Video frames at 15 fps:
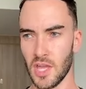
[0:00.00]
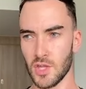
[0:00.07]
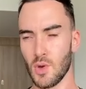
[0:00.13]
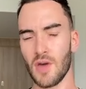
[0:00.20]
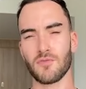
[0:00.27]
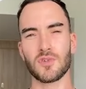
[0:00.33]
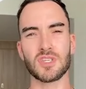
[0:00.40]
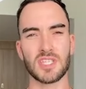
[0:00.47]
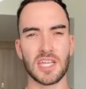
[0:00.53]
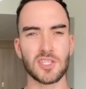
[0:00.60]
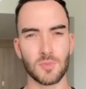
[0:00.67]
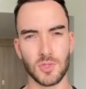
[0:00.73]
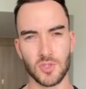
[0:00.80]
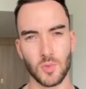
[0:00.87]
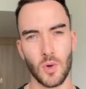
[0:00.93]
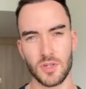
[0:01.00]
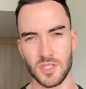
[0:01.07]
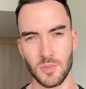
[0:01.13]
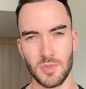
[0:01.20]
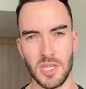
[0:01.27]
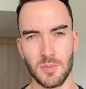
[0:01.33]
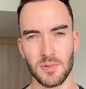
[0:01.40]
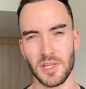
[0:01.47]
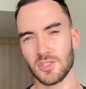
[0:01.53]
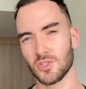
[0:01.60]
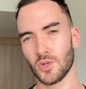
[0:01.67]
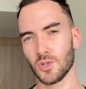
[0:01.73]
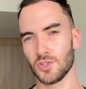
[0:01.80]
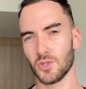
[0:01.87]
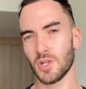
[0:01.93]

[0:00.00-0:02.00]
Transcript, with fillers: You have resentment towards the people that told